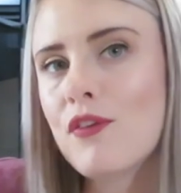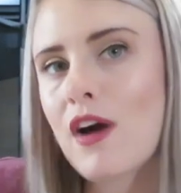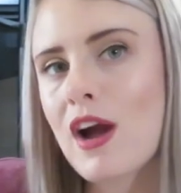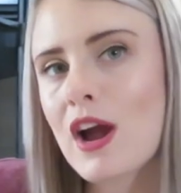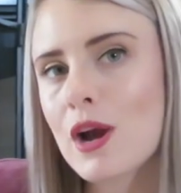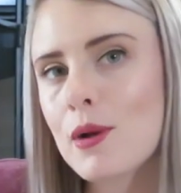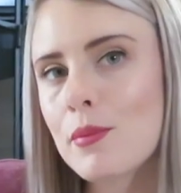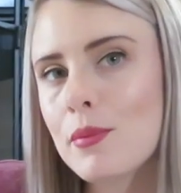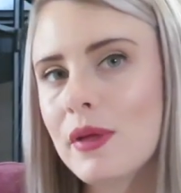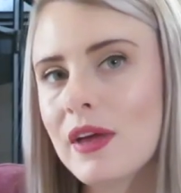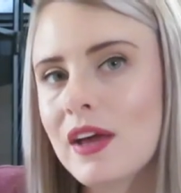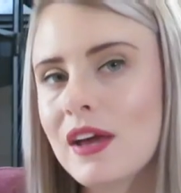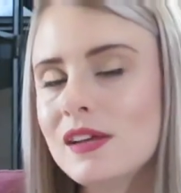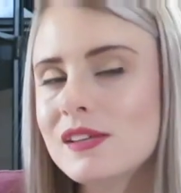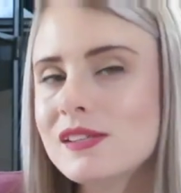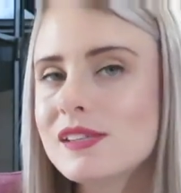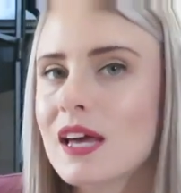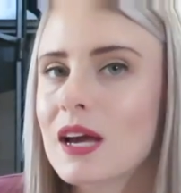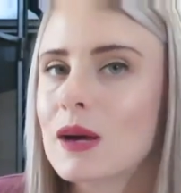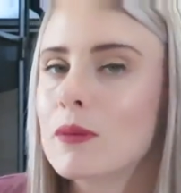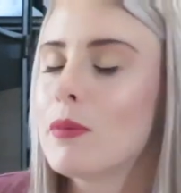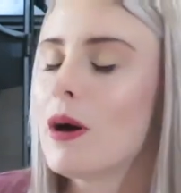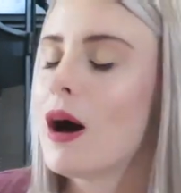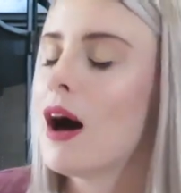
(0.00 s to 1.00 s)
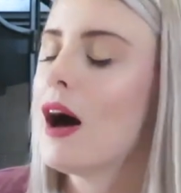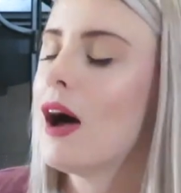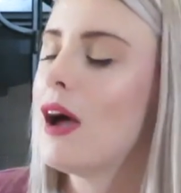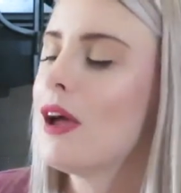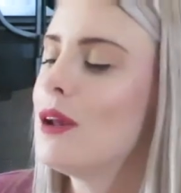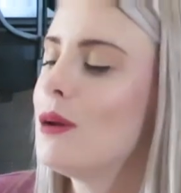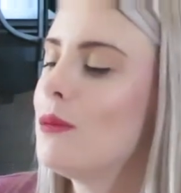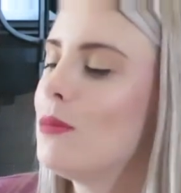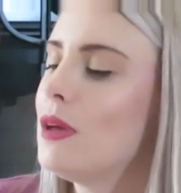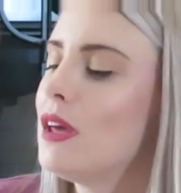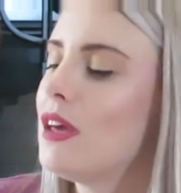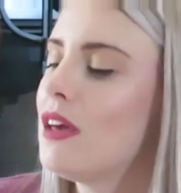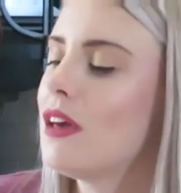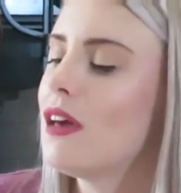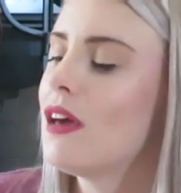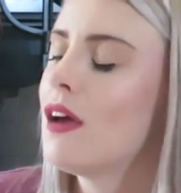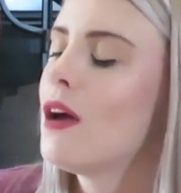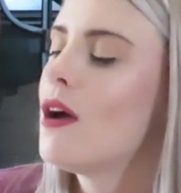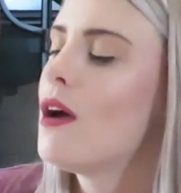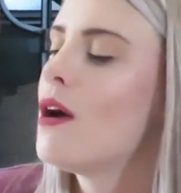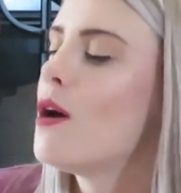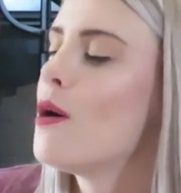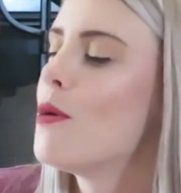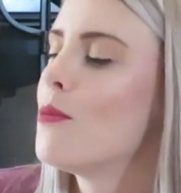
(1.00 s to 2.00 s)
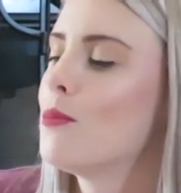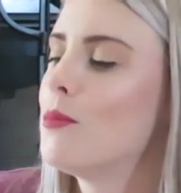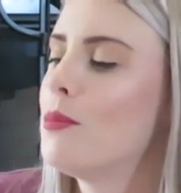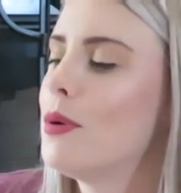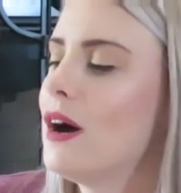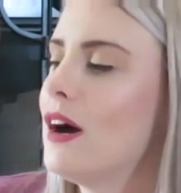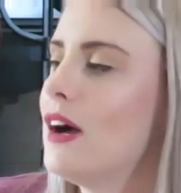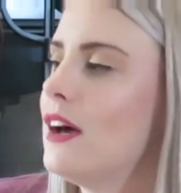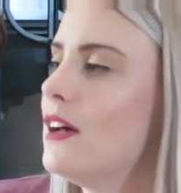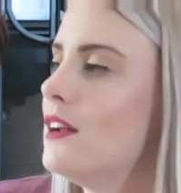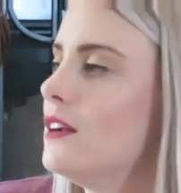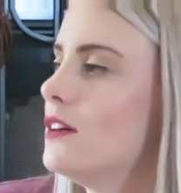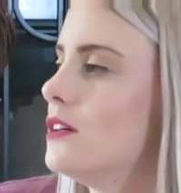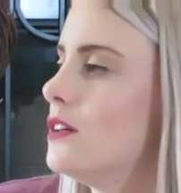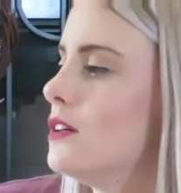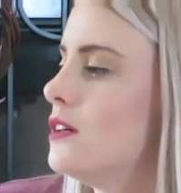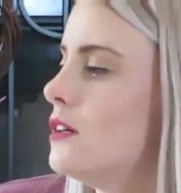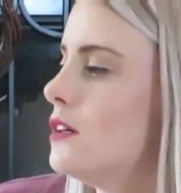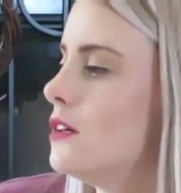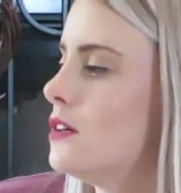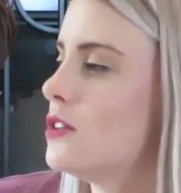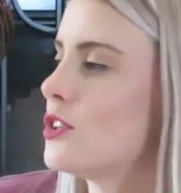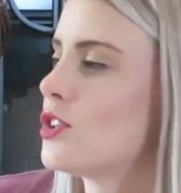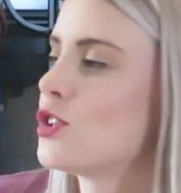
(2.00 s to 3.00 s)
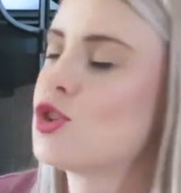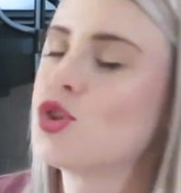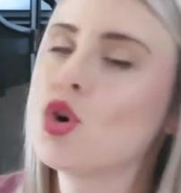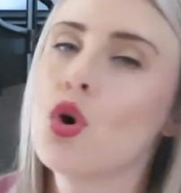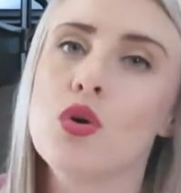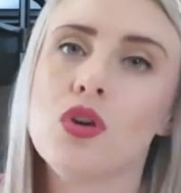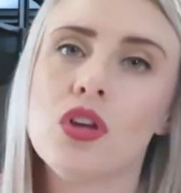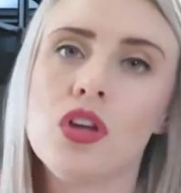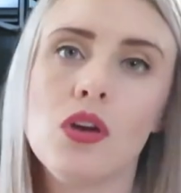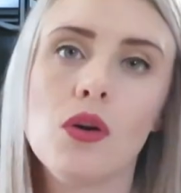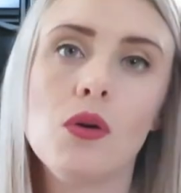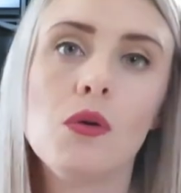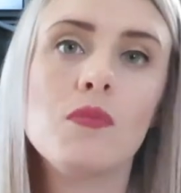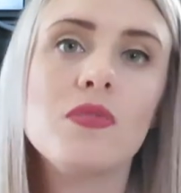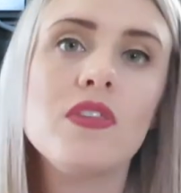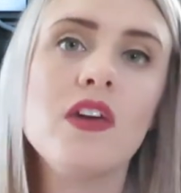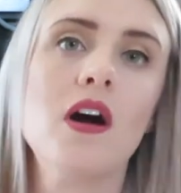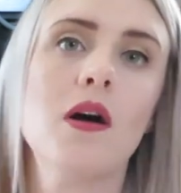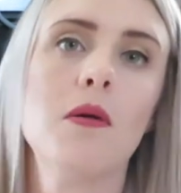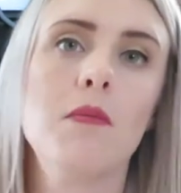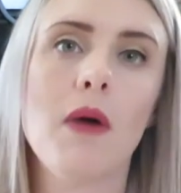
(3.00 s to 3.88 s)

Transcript: fireplace like behind me but oh, so cute.